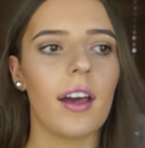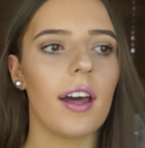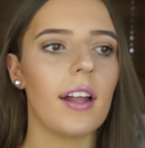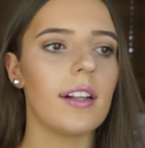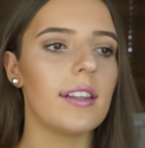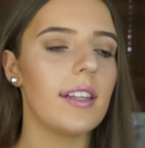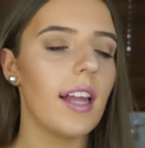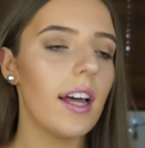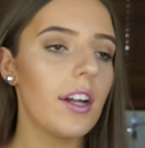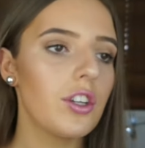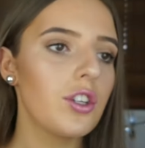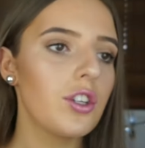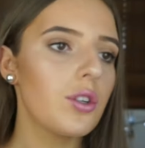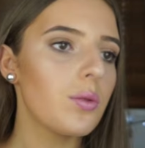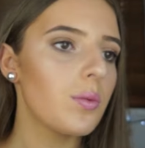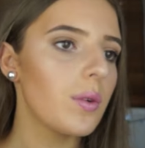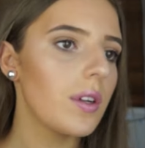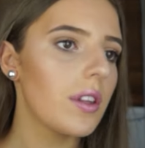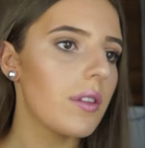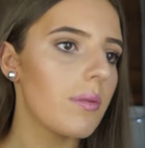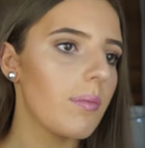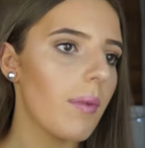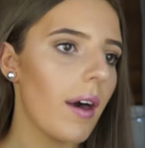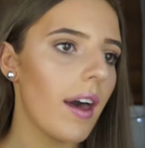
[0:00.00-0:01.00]
a lunch
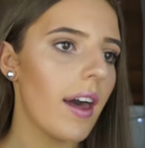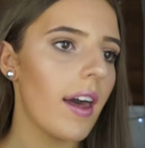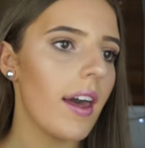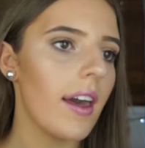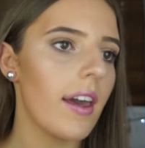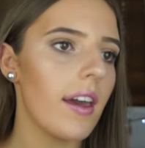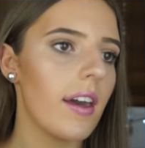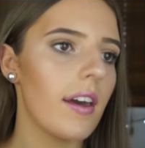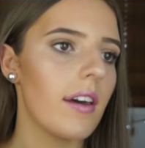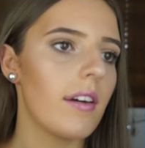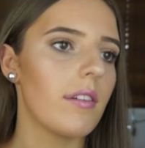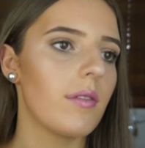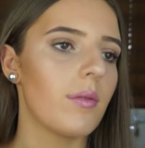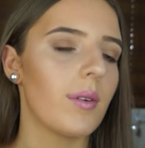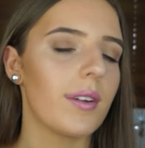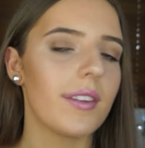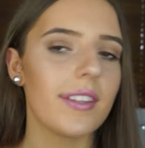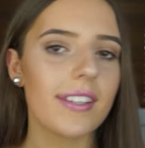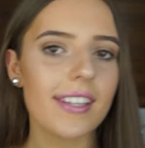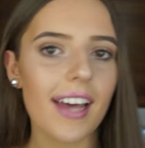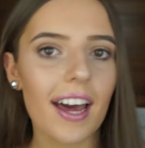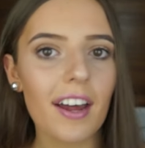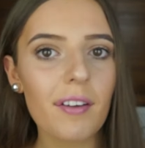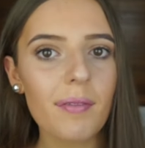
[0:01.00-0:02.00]
with
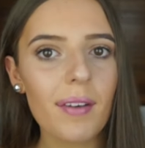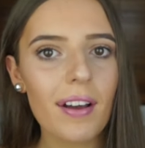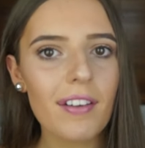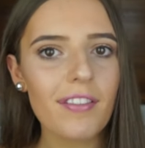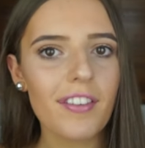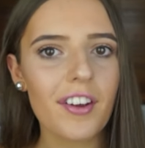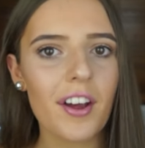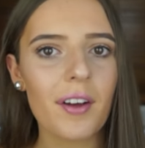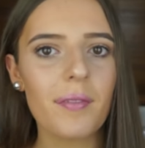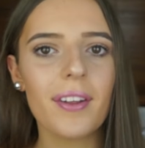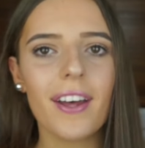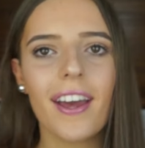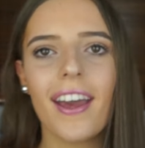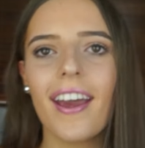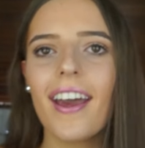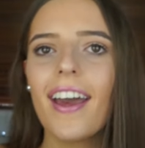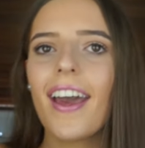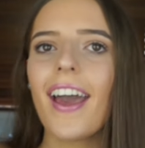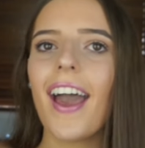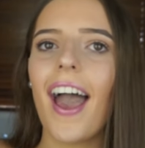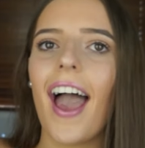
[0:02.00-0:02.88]
one side of my family